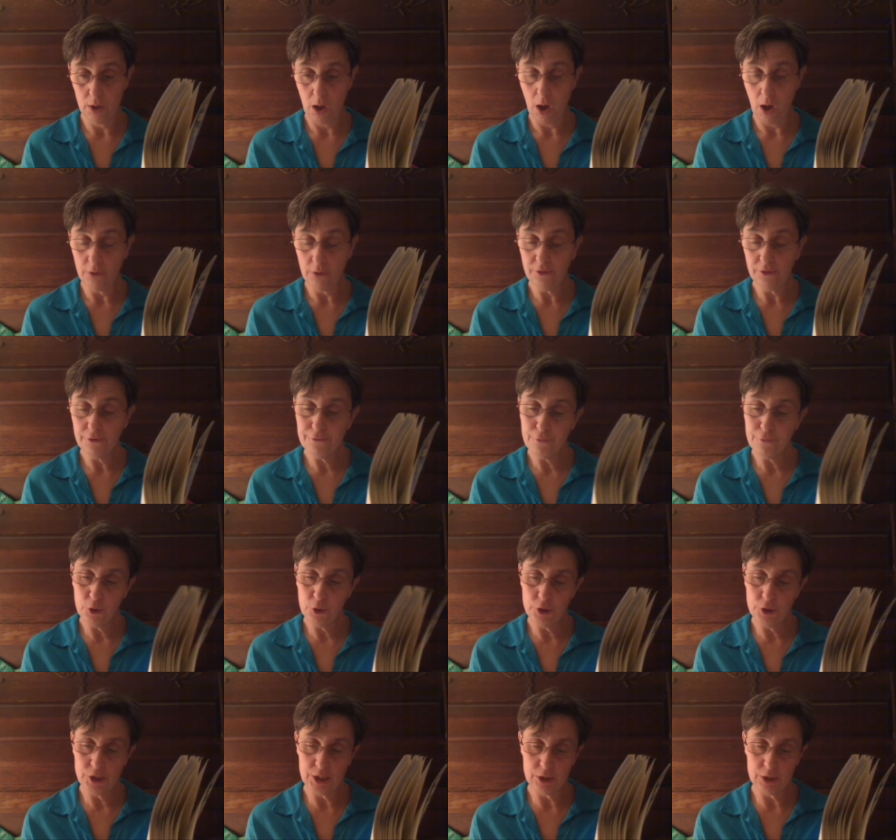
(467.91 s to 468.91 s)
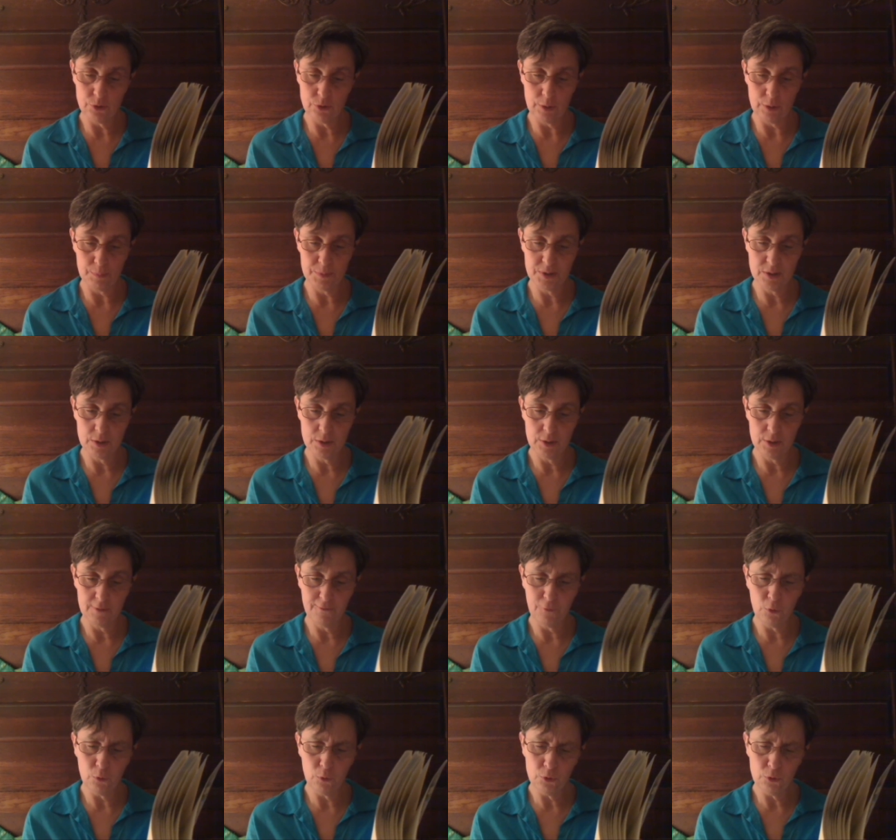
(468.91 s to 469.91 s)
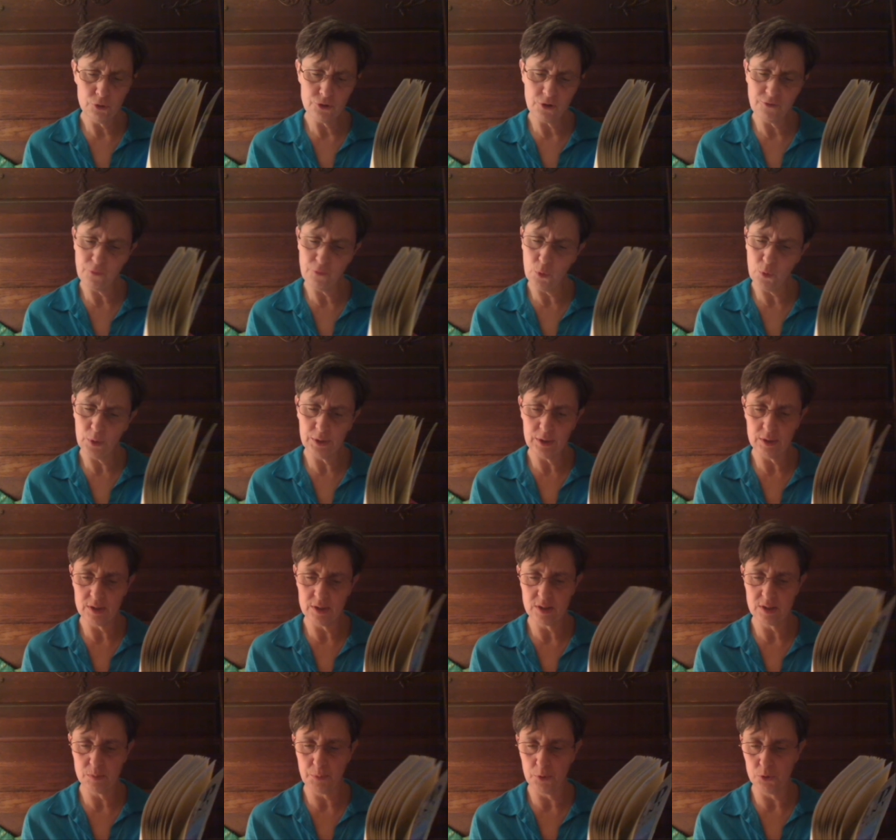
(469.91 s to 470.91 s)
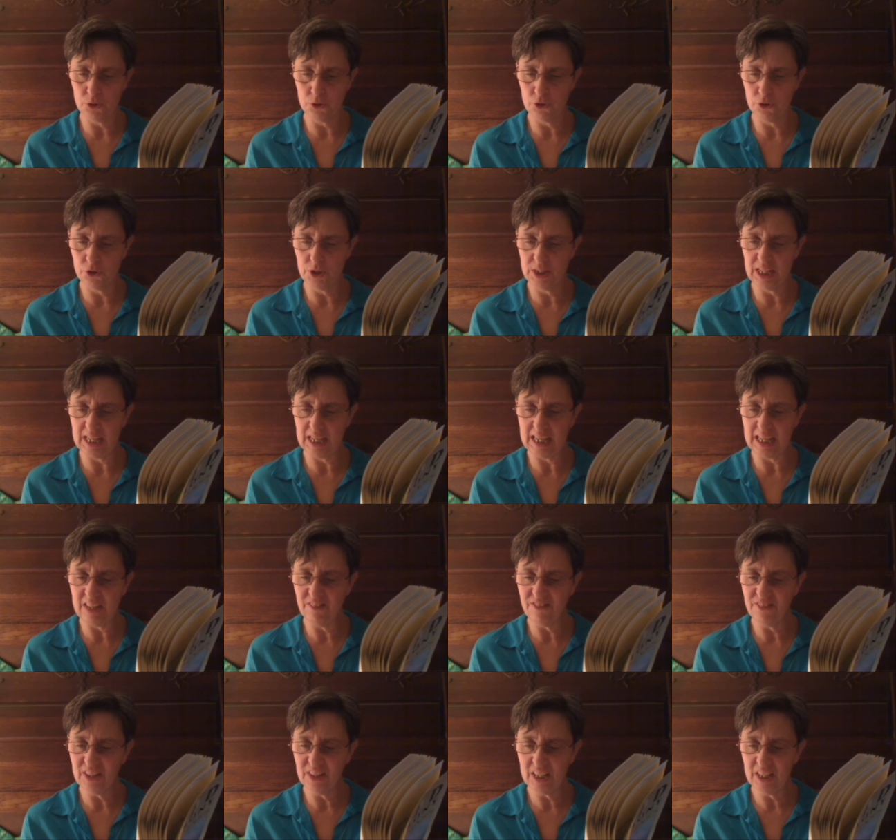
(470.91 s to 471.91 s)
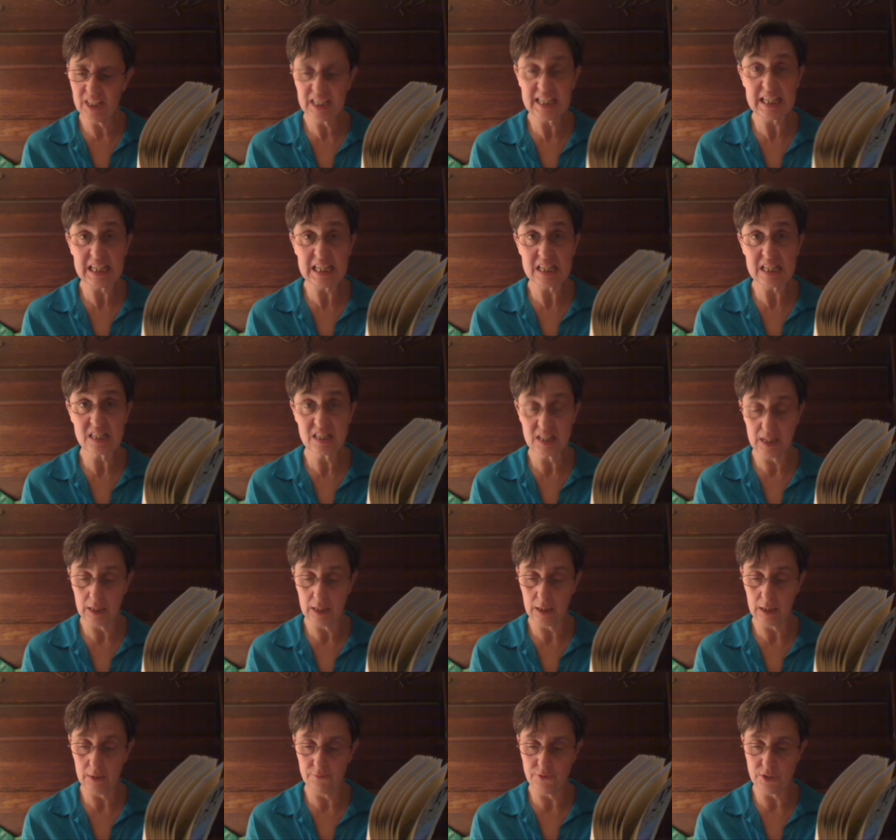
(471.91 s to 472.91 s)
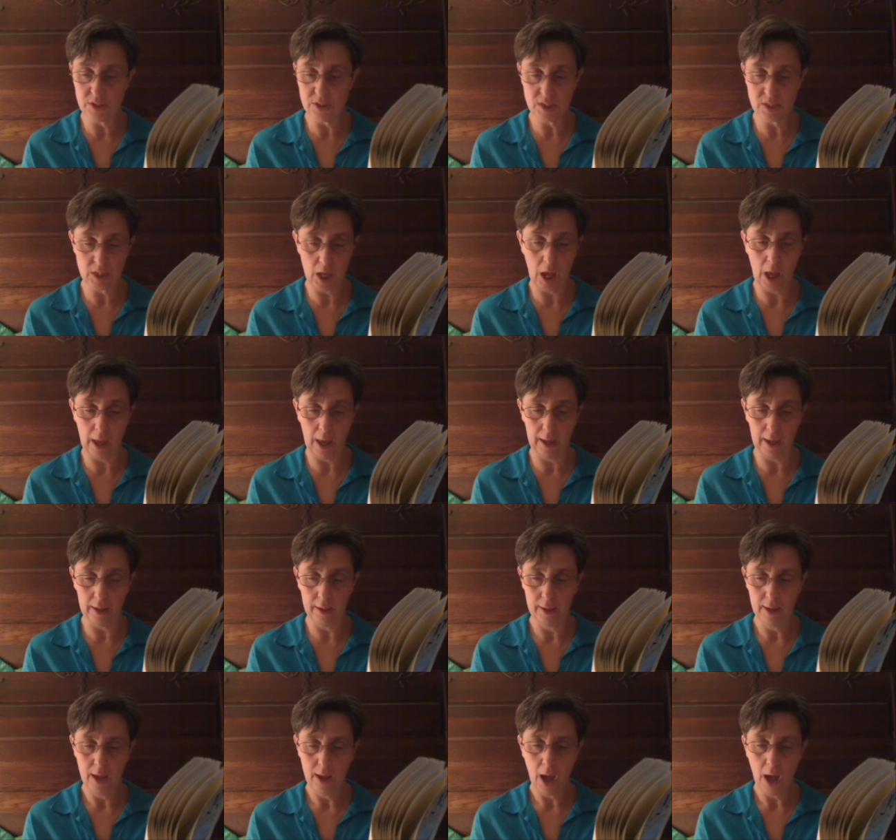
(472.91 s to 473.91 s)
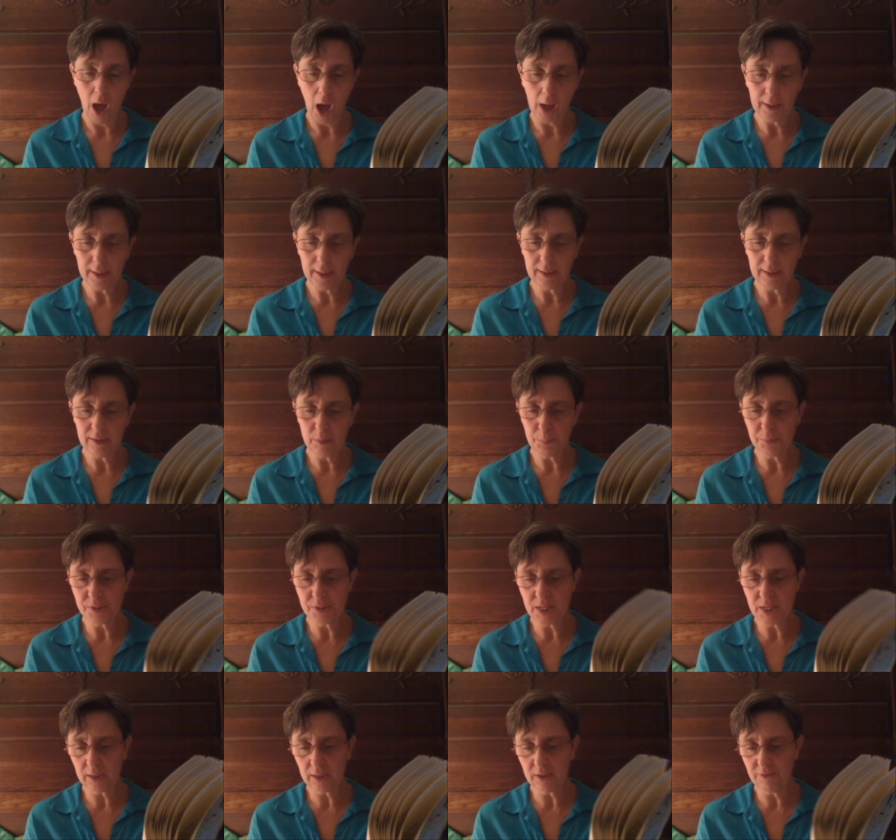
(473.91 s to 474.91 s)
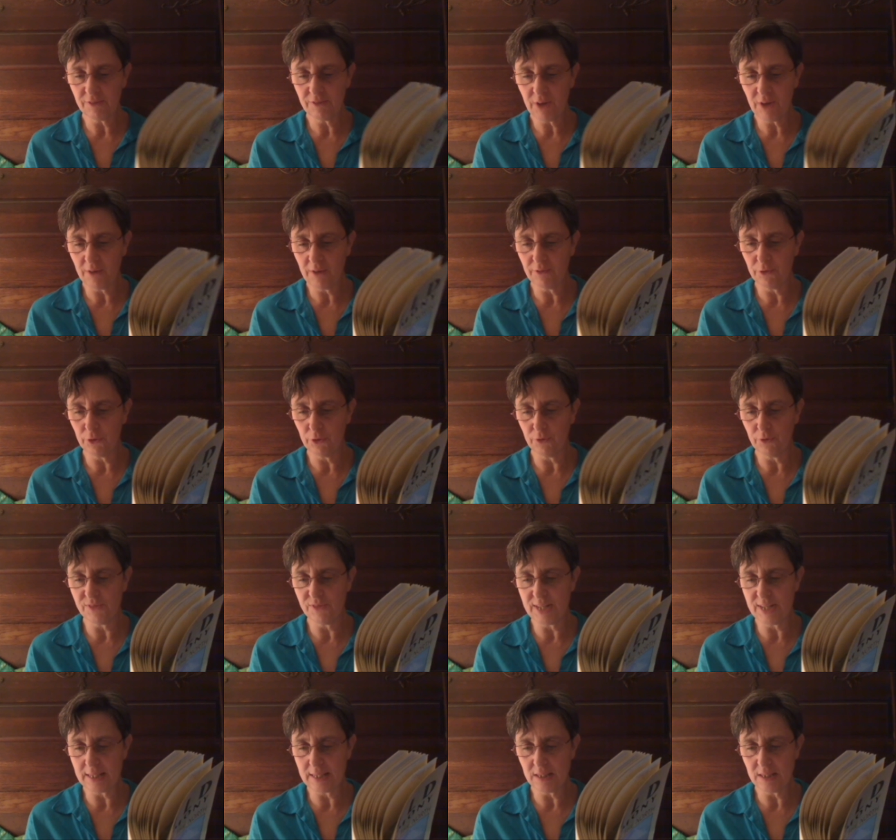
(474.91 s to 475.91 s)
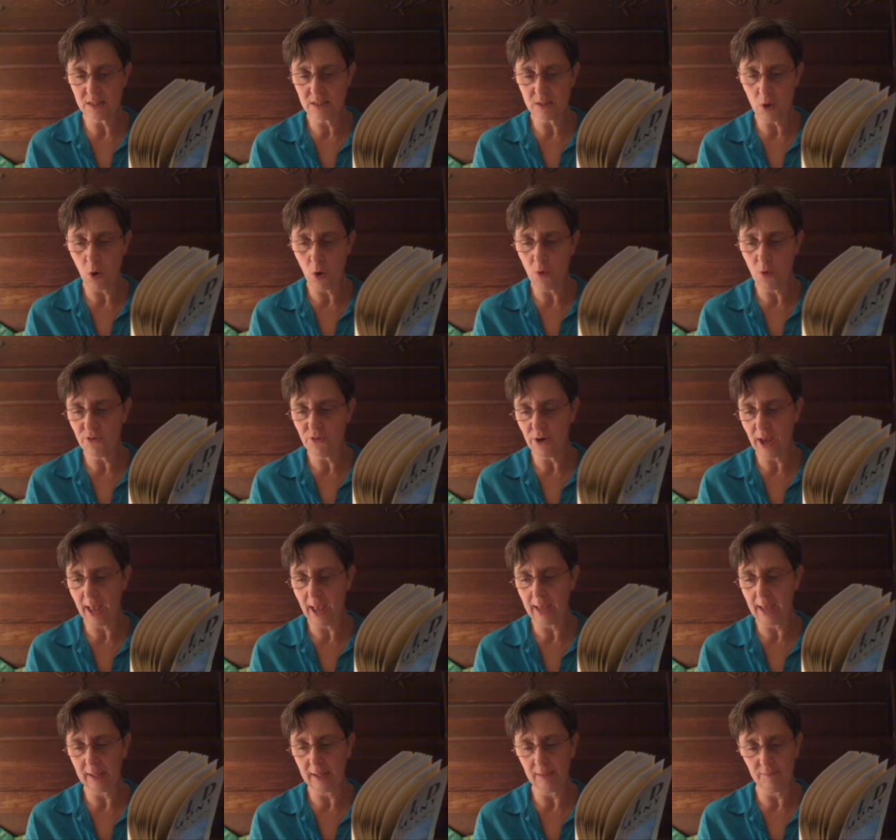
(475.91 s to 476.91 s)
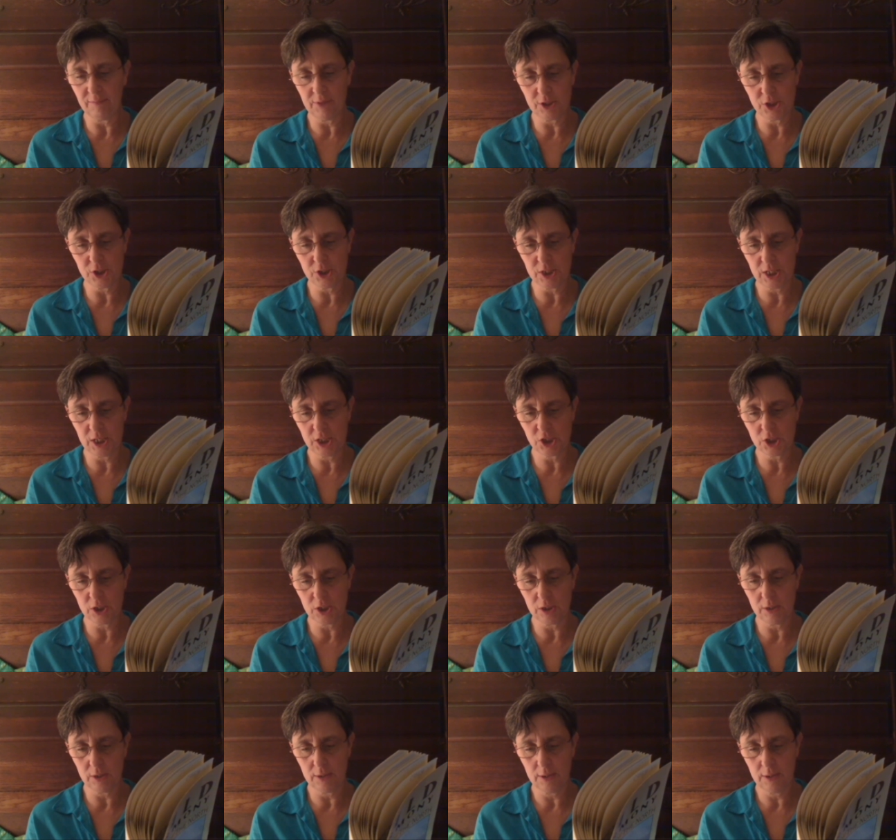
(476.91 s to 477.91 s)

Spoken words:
On their foraging trips, the voles avoided exposure to the infinite heat sink of the sky, hugging the protective cover of dense, overhanging vegetation.